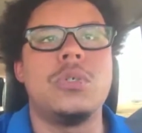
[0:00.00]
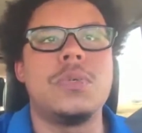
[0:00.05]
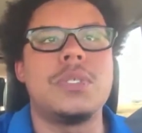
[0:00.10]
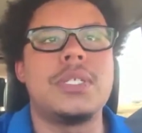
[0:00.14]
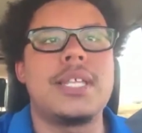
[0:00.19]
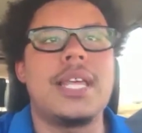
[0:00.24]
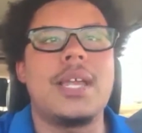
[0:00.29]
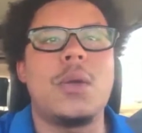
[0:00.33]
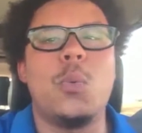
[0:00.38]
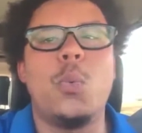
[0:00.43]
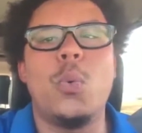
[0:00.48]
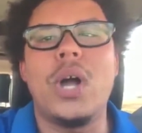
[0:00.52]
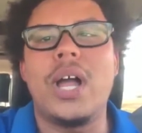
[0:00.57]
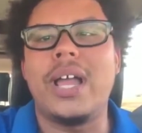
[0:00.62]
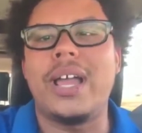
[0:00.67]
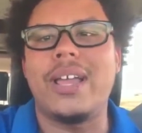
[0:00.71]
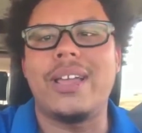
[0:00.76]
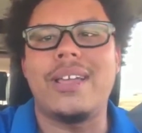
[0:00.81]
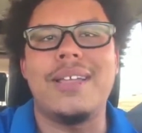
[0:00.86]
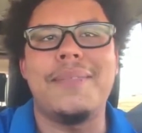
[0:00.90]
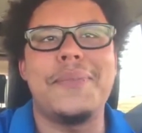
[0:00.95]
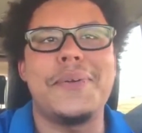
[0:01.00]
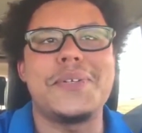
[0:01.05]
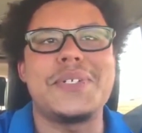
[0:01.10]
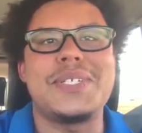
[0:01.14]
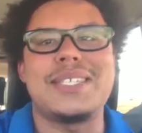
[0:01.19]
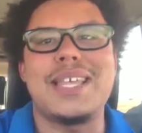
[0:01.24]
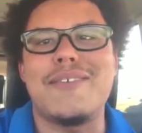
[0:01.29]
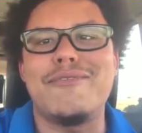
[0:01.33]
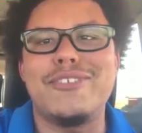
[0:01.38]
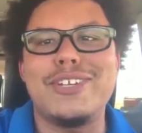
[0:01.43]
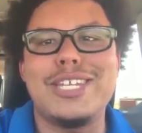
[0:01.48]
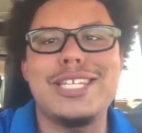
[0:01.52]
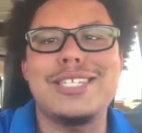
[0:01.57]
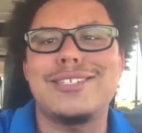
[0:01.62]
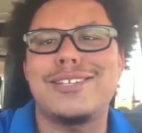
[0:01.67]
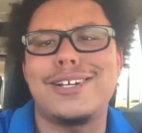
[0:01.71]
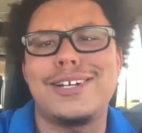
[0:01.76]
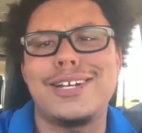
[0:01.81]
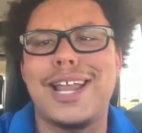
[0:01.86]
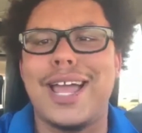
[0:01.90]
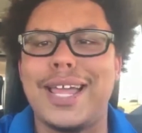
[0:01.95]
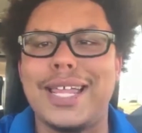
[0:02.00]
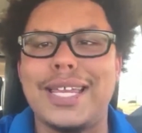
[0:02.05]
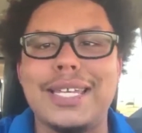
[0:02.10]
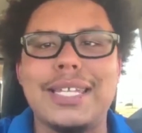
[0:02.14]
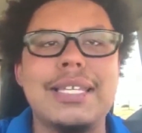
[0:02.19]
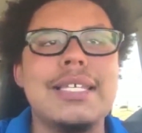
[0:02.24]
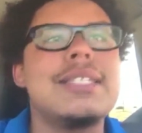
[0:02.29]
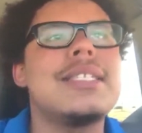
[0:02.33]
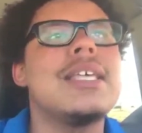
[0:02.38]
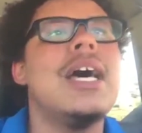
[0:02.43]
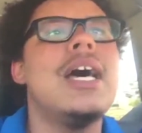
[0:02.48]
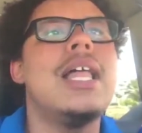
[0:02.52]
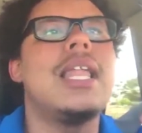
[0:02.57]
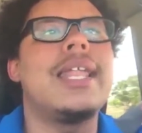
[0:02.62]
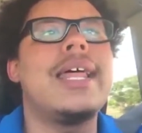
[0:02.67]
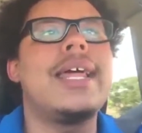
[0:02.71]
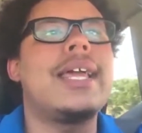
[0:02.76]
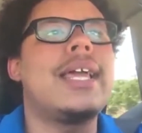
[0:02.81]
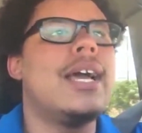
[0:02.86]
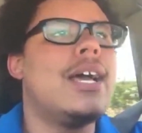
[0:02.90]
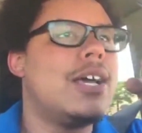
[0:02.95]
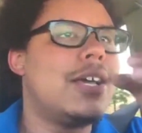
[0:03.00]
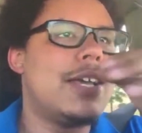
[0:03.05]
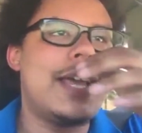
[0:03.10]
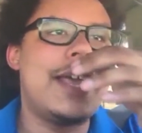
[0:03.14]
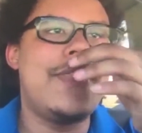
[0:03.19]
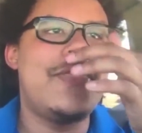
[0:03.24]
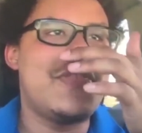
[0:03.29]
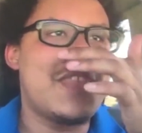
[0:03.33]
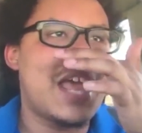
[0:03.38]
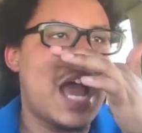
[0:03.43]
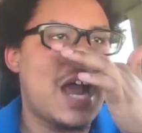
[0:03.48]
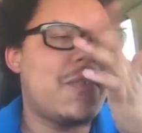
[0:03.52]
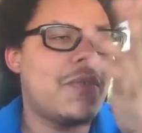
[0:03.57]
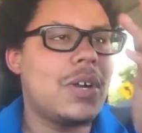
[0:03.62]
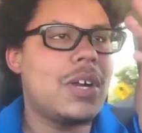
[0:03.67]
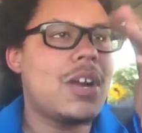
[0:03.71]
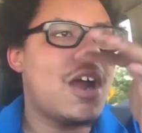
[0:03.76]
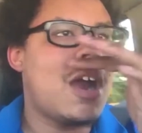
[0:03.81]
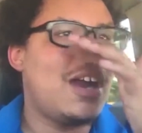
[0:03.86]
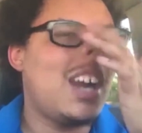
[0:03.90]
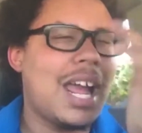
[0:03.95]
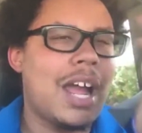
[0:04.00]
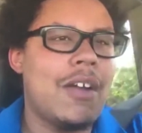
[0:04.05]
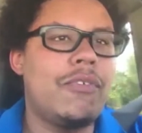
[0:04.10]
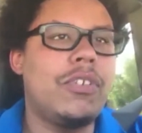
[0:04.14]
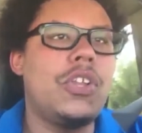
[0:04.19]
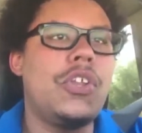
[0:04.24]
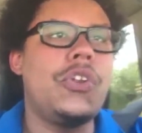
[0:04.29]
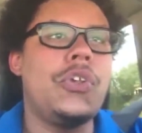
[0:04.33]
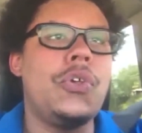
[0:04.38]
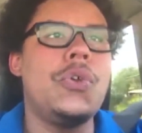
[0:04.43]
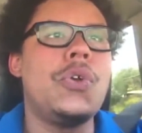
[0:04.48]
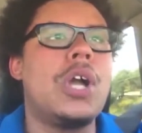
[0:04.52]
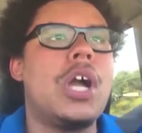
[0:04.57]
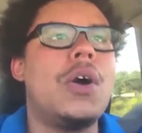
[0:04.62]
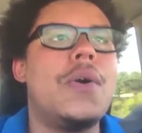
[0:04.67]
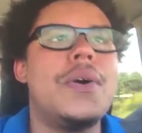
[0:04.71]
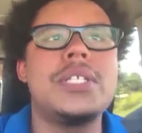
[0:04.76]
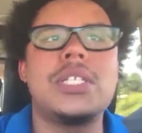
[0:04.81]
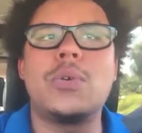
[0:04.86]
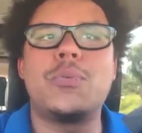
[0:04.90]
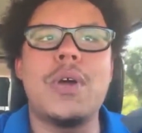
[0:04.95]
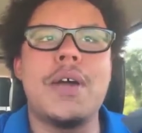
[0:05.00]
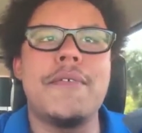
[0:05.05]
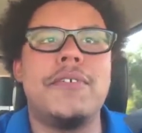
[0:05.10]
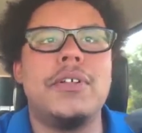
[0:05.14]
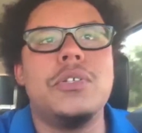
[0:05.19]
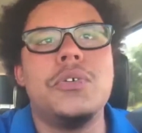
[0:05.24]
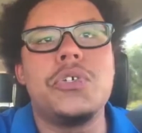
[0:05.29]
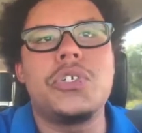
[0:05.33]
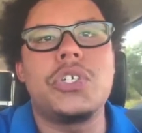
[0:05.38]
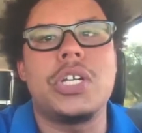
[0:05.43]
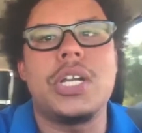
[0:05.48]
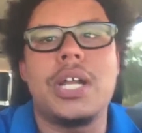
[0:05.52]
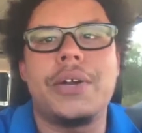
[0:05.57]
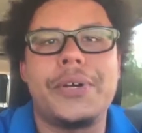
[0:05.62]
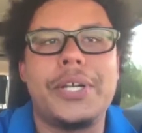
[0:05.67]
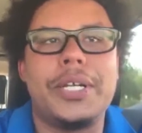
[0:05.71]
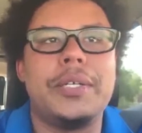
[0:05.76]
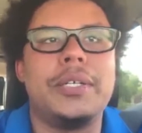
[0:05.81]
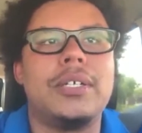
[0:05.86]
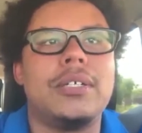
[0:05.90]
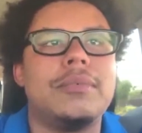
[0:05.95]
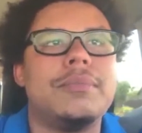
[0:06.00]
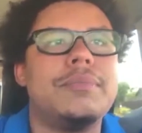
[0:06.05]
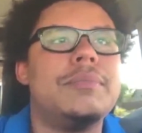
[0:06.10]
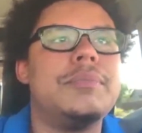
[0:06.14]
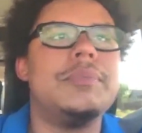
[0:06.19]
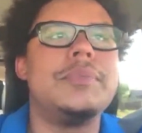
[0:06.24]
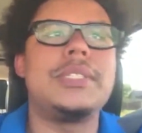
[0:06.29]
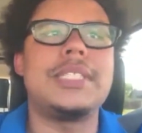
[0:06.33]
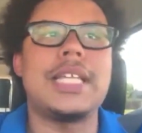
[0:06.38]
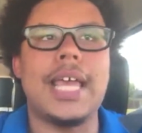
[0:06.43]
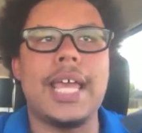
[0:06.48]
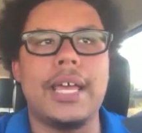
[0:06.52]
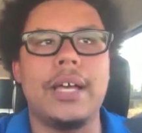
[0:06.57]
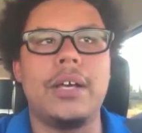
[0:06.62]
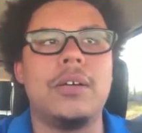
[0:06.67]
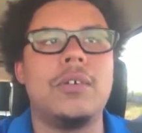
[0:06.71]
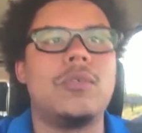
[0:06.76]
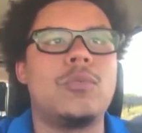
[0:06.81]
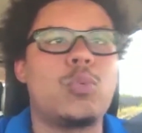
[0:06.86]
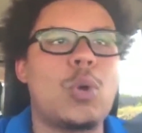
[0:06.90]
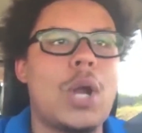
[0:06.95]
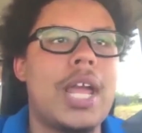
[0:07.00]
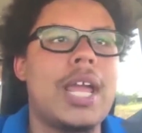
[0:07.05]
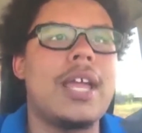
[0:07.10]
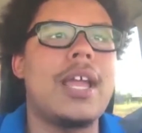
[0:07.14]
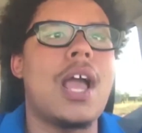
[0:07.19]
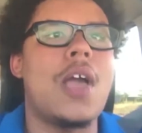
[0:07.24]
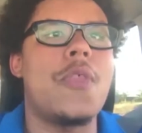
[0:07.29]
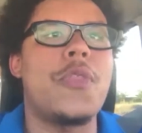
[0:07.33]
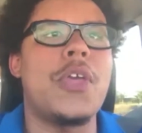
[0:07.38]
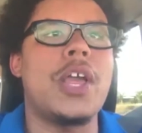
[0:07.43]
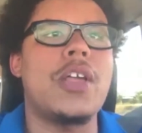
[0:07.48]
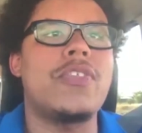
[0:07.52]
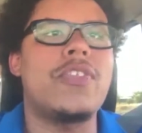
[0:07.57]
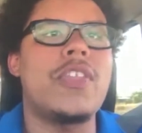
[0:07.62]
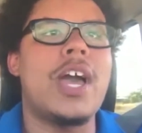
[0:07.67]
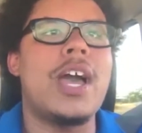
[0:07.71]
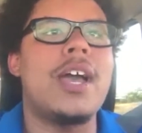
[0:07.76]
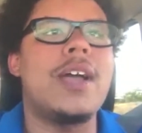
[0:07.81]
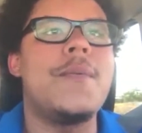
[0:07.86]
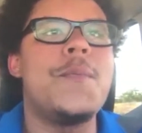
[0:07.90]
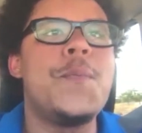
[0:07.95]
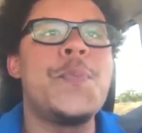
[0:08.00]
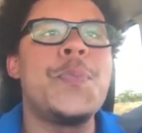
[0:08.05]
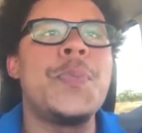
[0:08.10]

who was, like, what, in their seventies, their nineties? Like, in that regard, Evelyn Hugo is a revolutionary tale, right? I think that